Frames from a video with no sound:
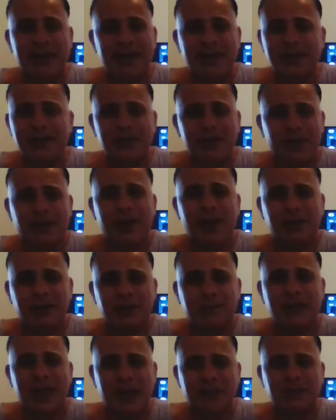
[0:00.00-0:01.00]
He's not going
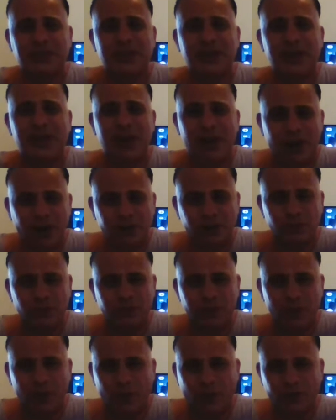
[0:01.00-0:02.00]
to be able to last with
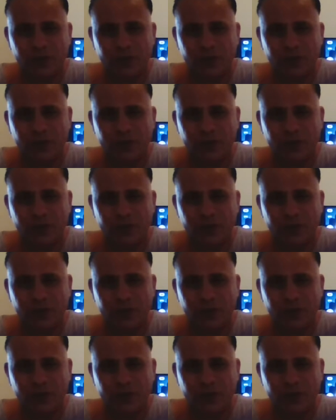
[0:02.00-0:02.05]
Laura.